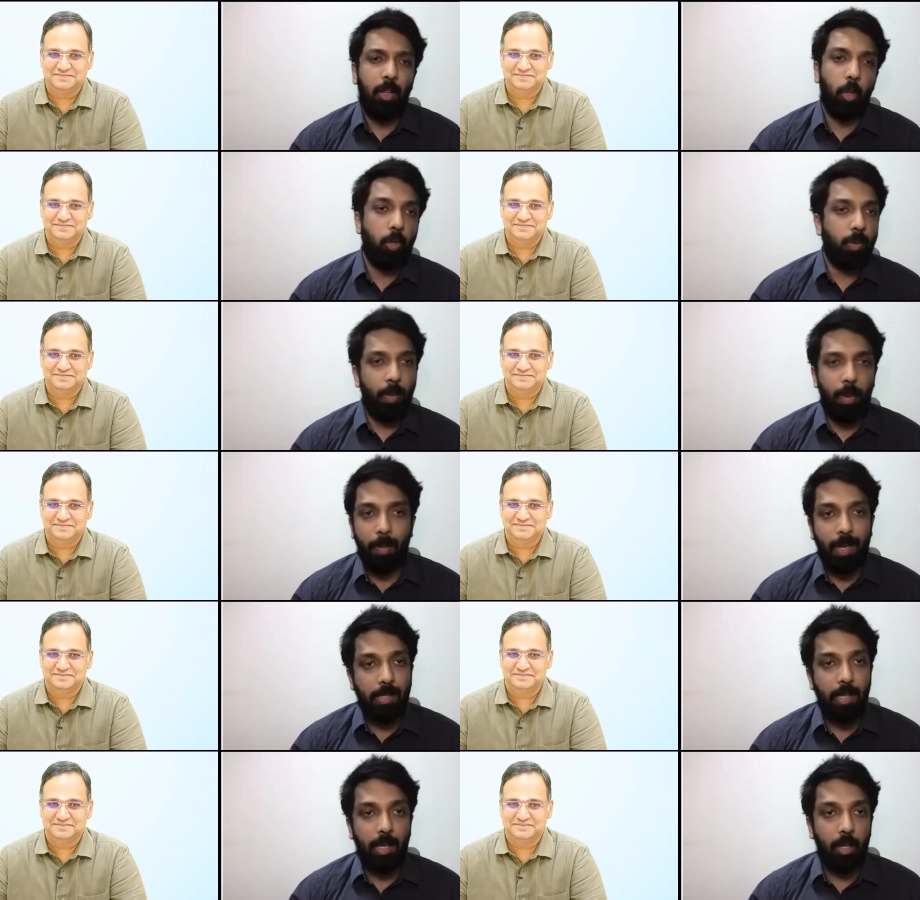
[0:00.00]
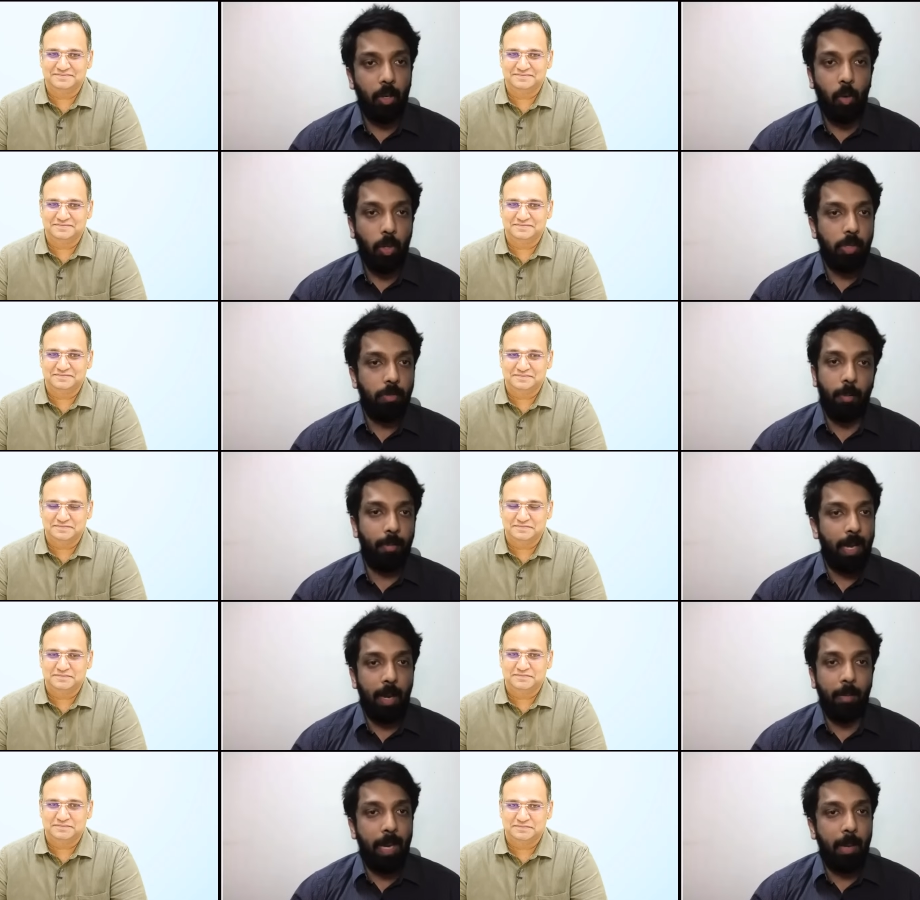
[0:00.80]
Speaker 1: those are my basic notes
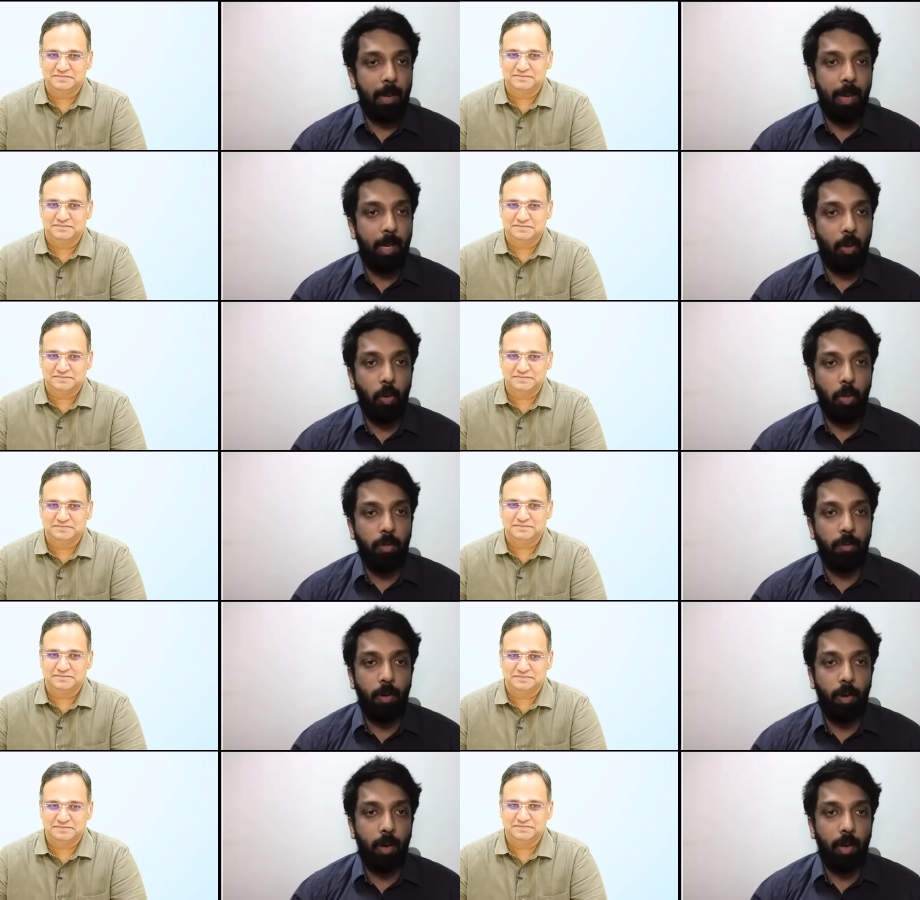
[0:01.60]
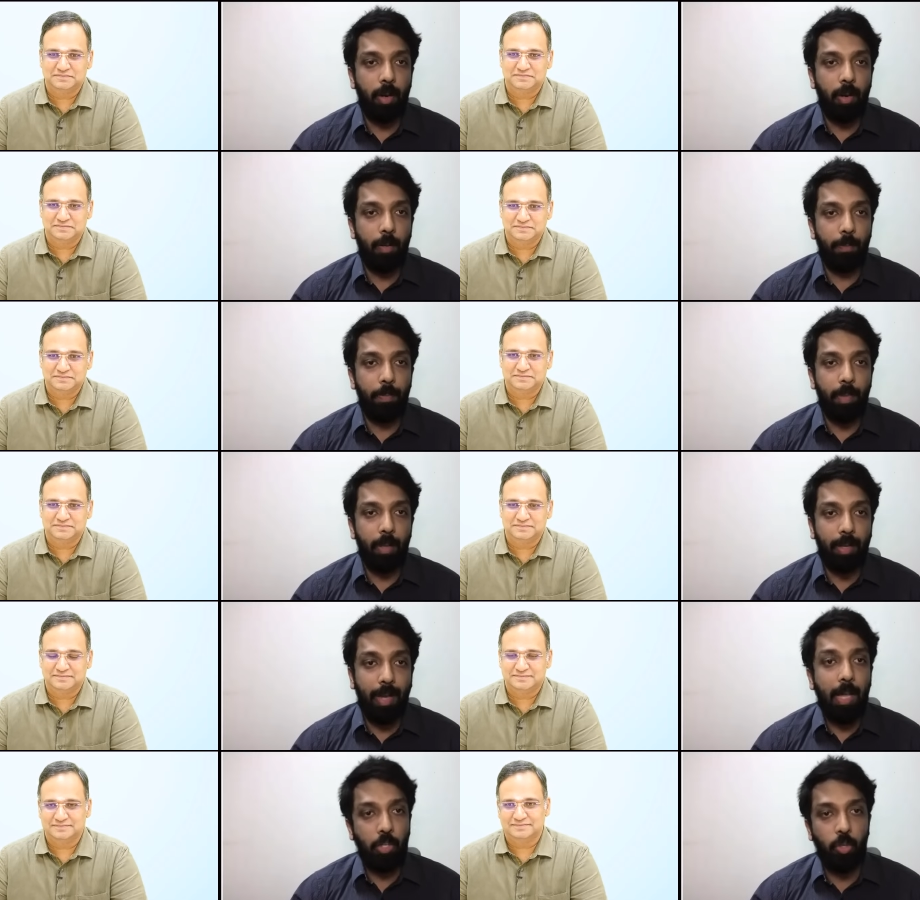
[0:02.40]
from where I made my notes for uh,
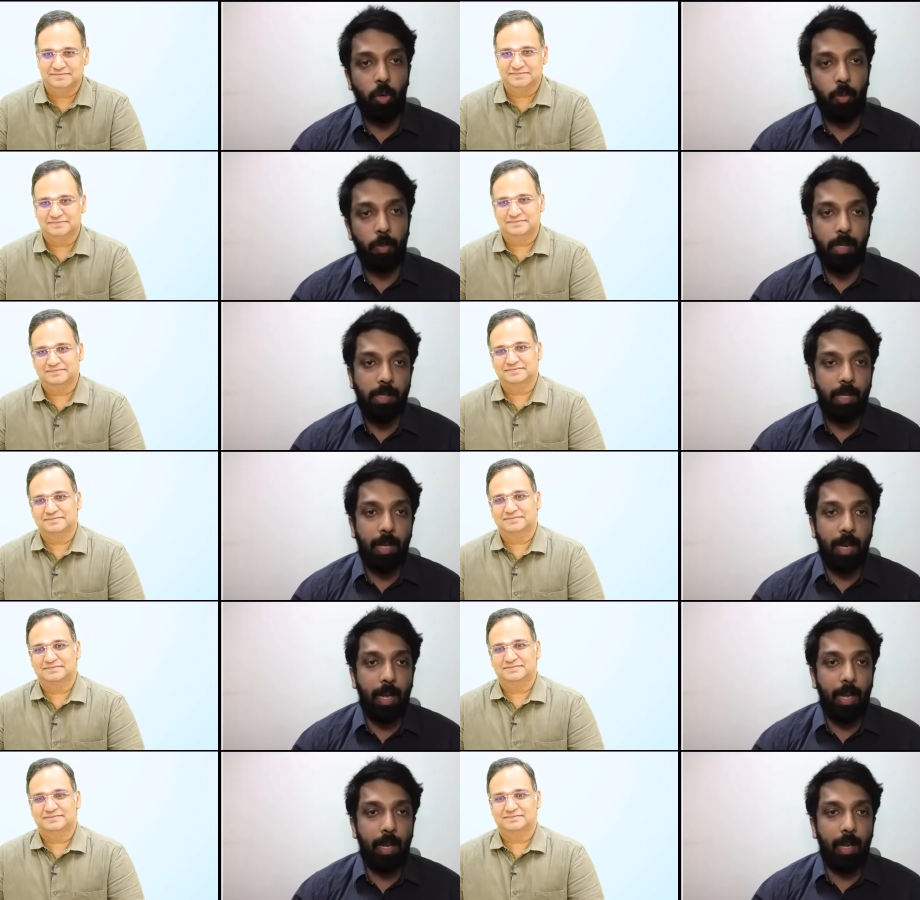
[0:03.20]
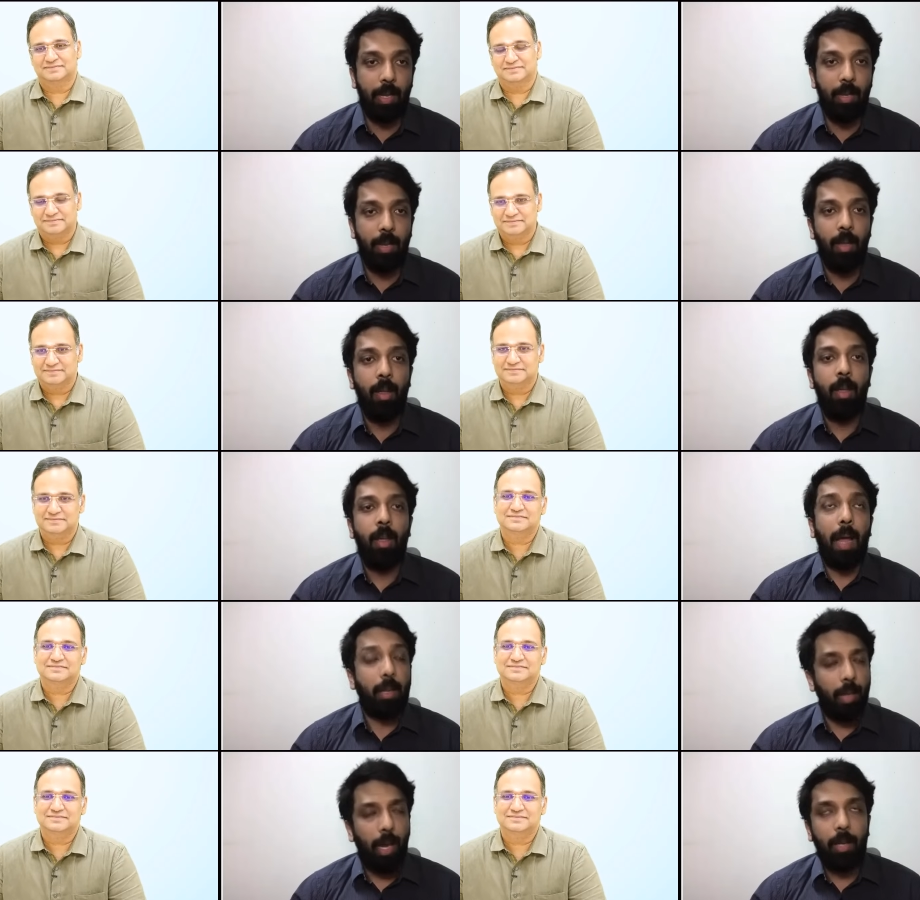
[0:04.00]
gastro per se 9
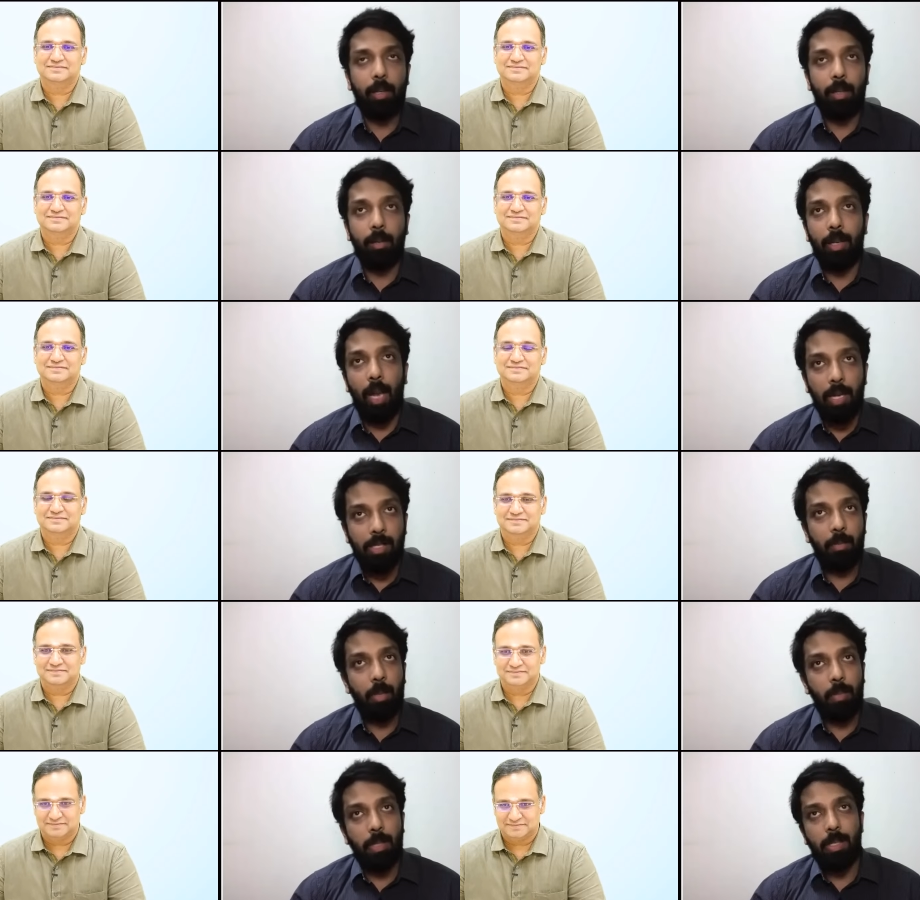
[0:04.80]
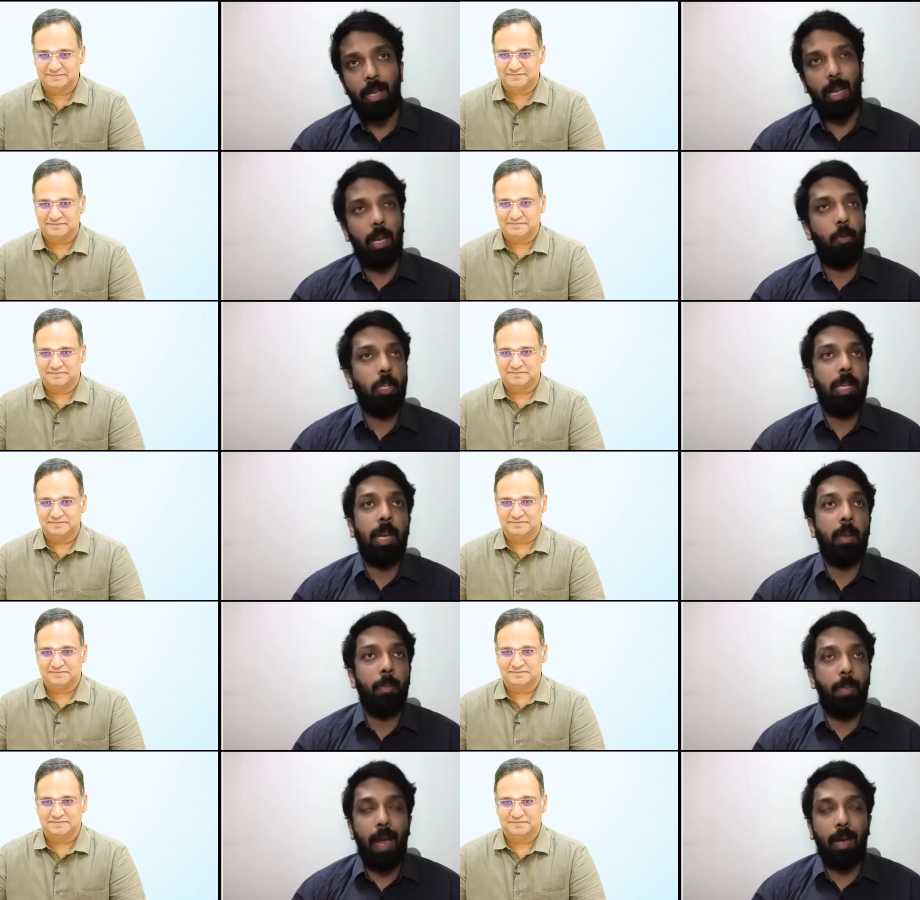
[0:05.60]
I, I, last time the mistake I did was
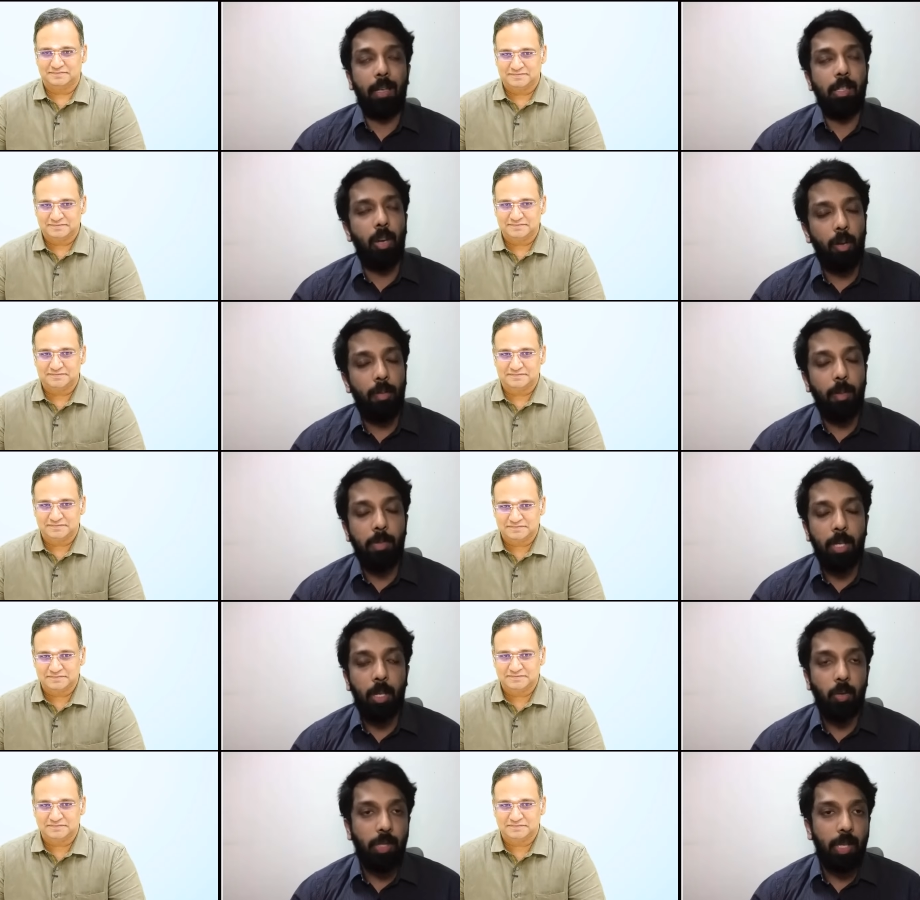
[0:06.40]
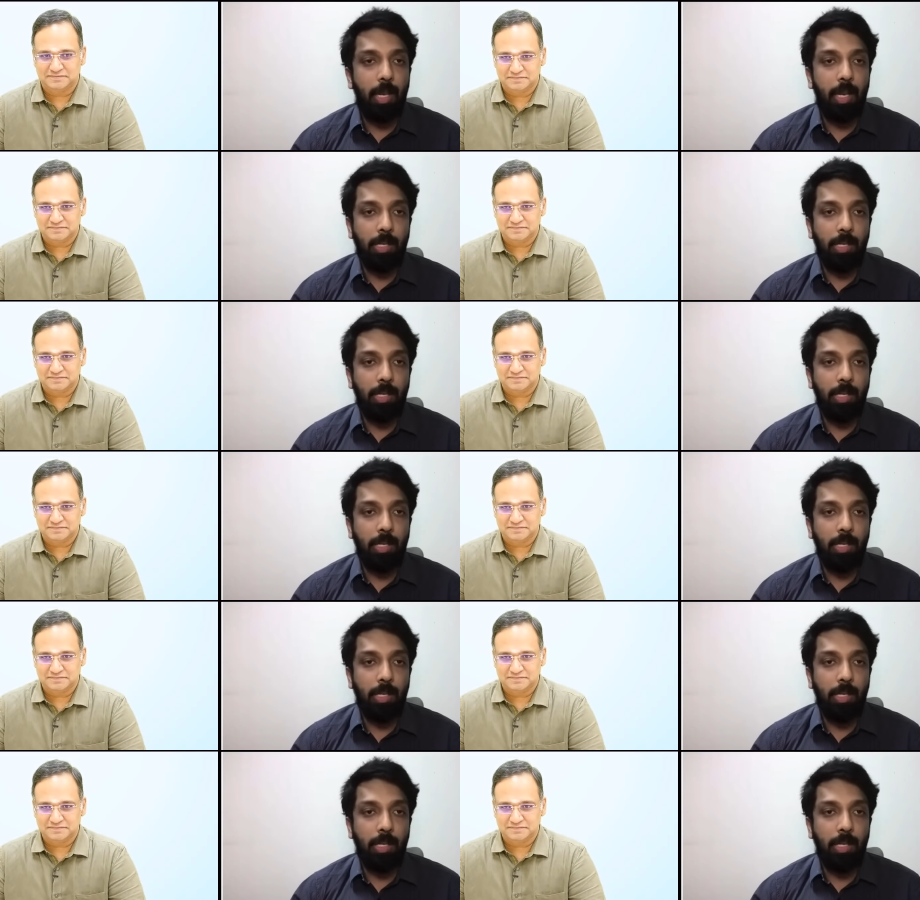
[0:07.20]
I didn't practice a lot of MCQs.